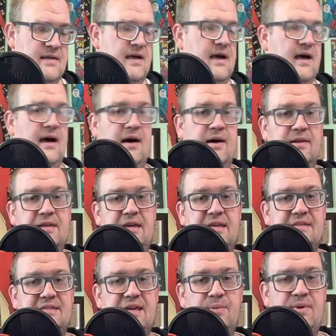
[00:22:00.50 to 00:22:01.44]
On
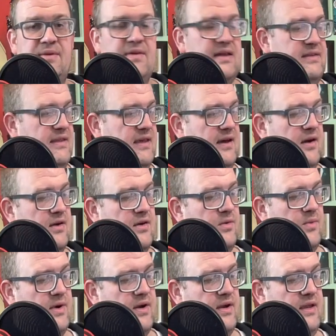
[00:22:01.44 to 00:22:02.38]
the inside, we've got the
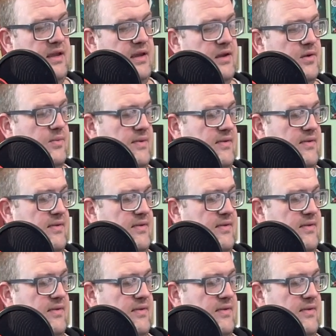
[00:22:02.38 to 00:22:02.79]
artwork here.